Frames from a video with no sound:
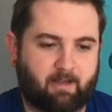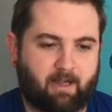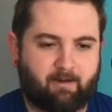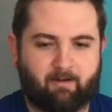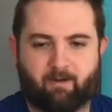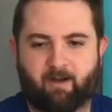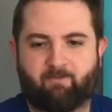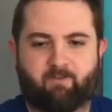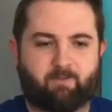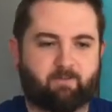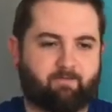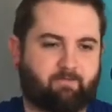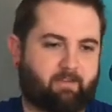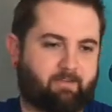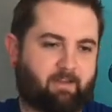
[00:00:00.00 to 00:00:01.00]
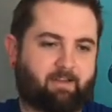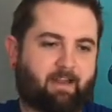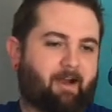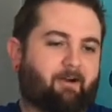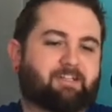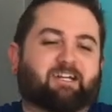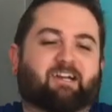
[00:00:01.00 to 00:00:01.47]
I don't know, I
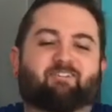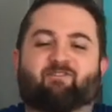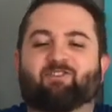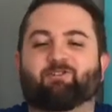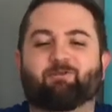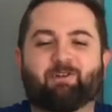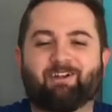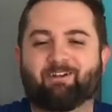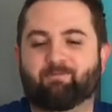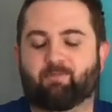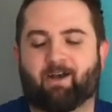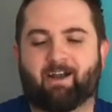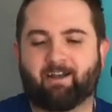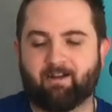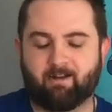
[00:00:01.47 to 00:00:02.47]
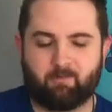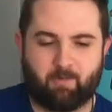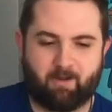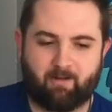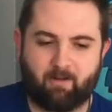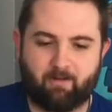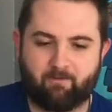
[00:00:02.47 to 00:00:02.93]
just feel weird bragging
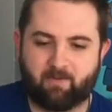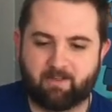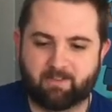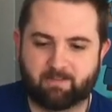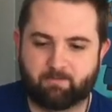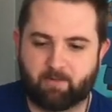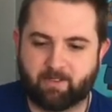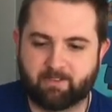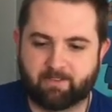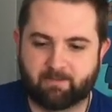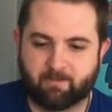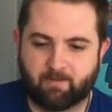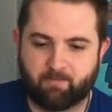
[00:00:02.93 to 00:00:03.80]
about all of this, but